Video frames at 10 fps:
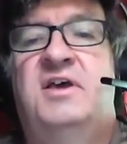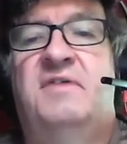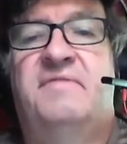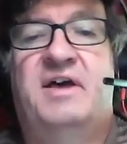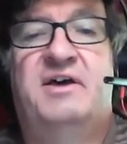
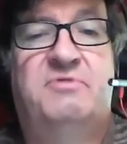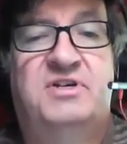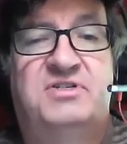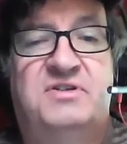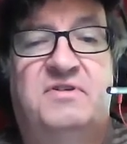
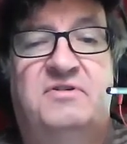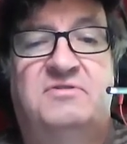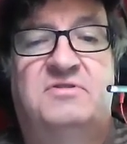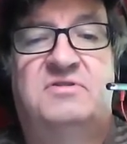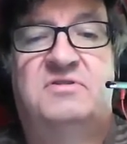evaluation of
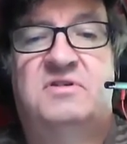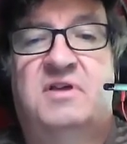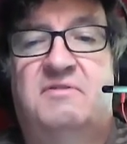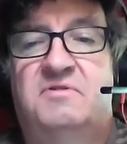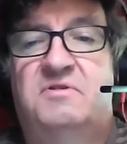those,
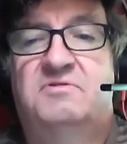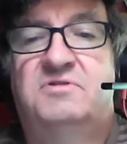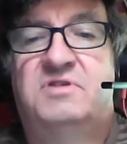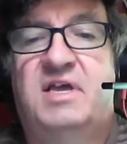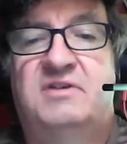uh,
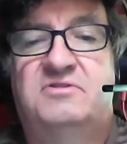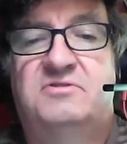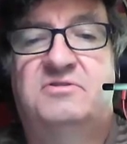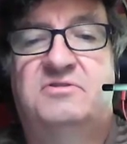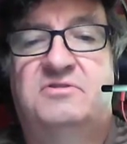those
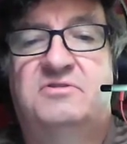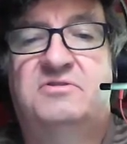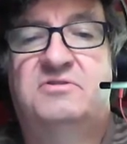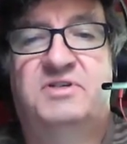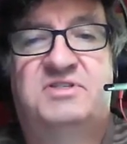hazards
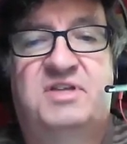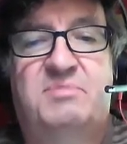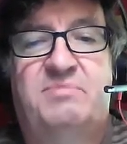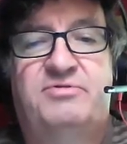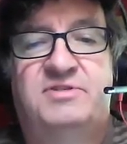and the risks they
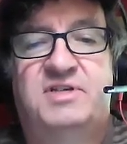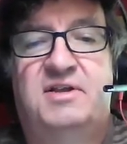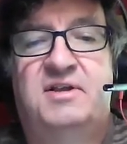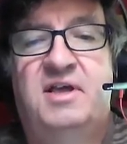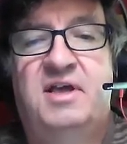may present,